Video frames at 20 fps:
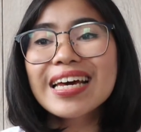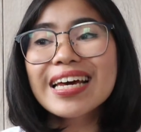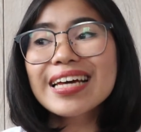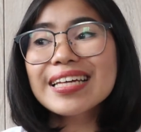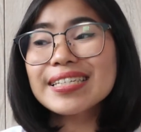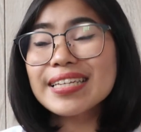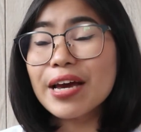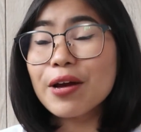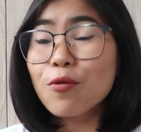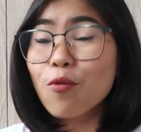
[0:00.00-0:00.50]

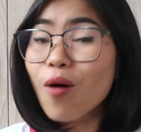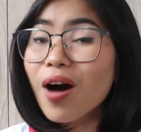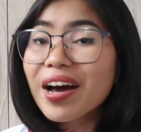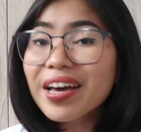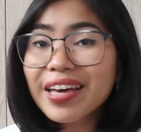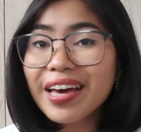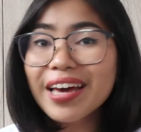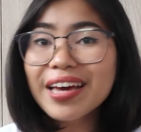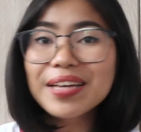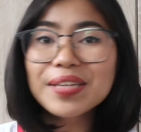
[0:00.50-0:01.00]
It's a
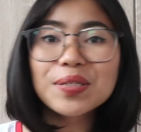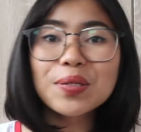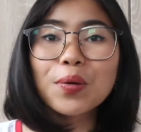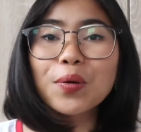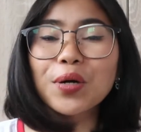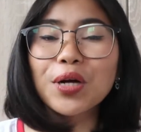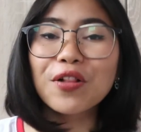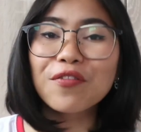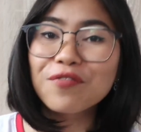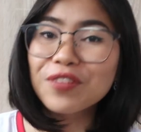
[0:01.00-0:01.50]
YA
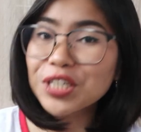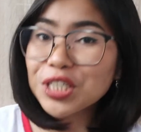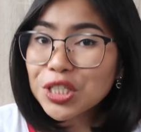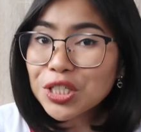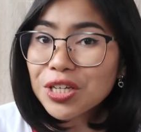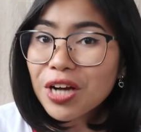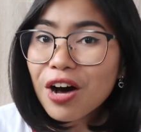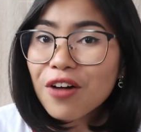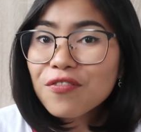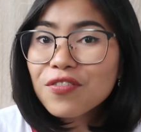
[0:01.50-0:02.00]
historical fiction
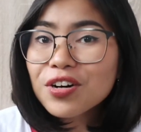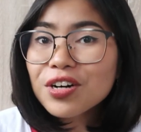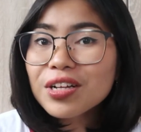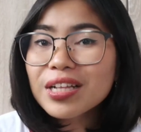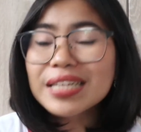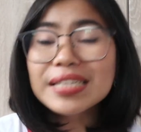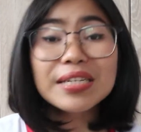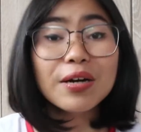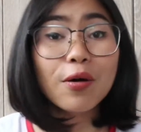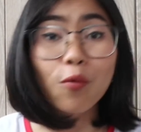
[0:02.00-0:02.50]
novel.
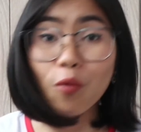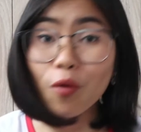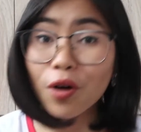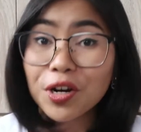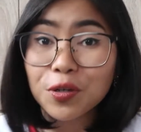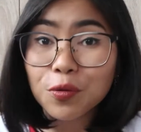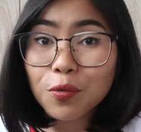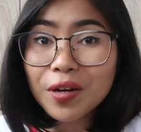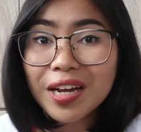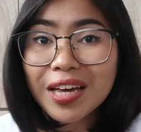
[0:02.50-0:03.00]
It's
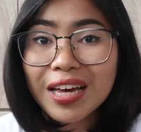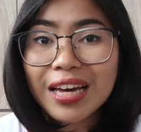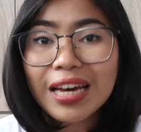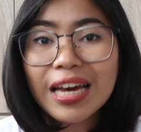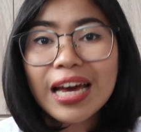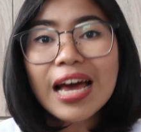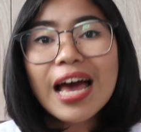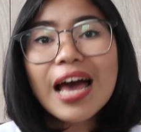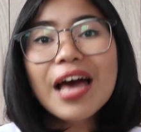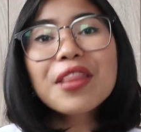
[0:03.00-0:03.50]
award-winning,
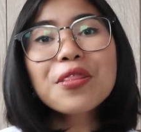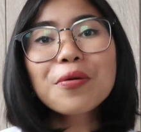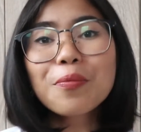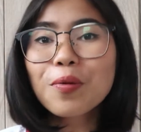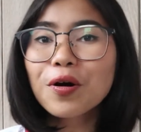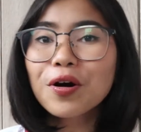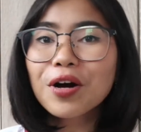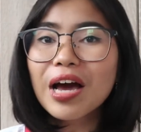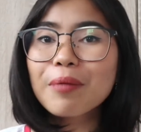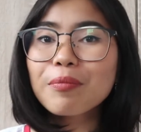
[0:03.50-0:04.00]
and the
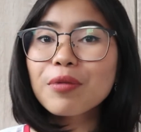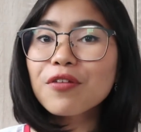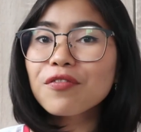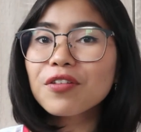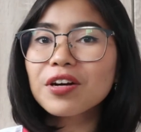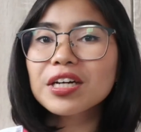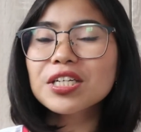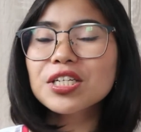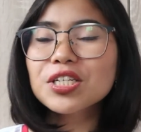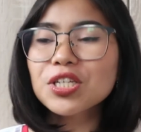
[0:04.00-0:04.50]
book I'm referring
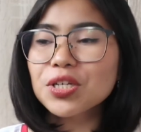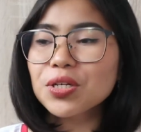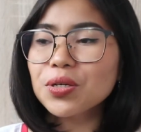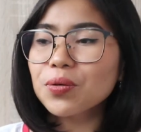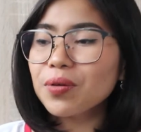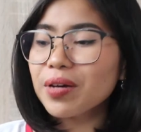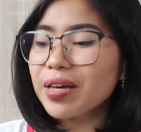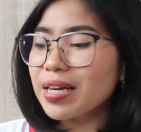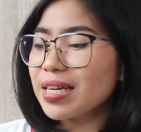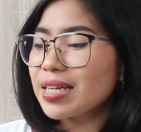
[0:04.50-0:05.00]

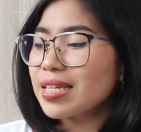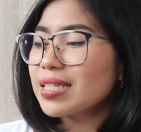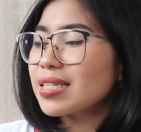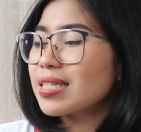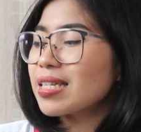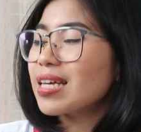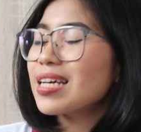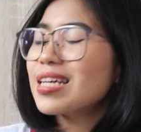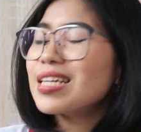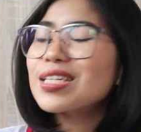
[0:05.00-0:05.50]
to is
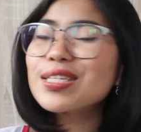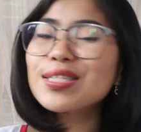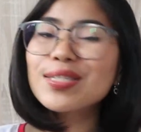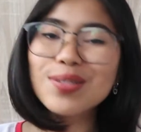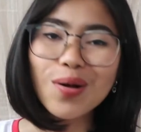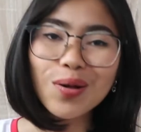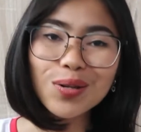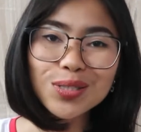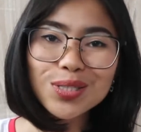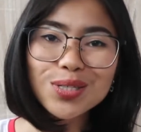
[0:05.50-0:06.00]

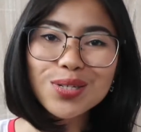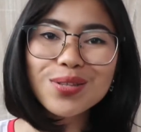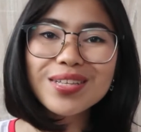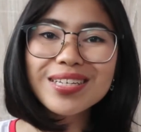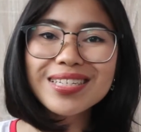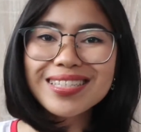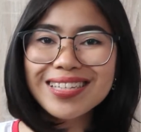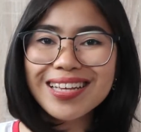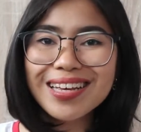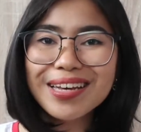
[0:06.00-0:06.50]
Salt to the
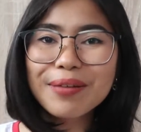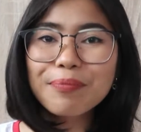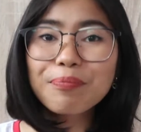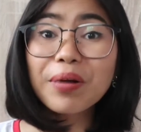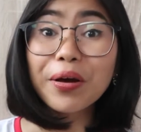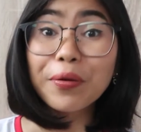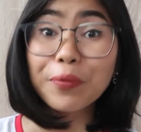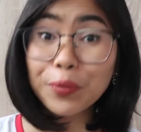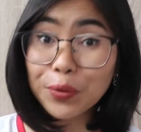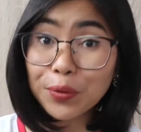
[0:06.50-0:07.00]
Sea
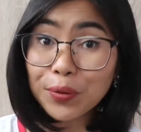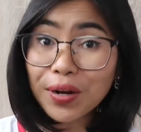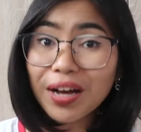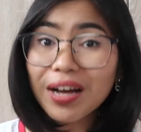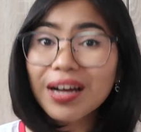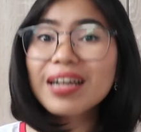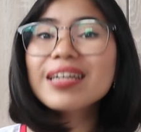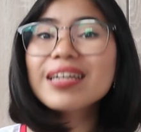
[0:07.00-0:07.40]
by Ruta